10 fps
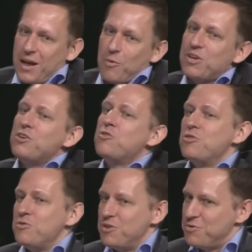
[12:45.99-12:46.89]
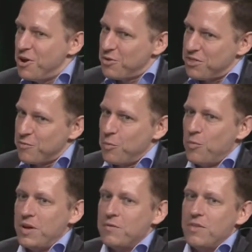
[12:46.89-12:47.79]
Well, you, you, you know that,
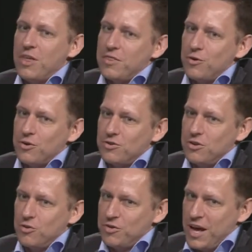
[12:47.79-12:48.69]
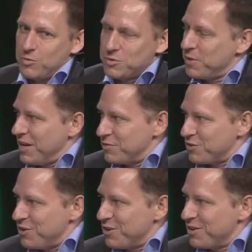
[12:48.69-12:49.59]
the, that their, their dad was a
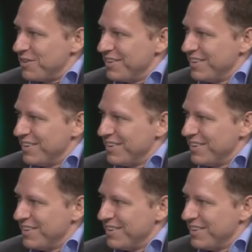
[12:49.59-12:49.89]
plaintiff's lawyer.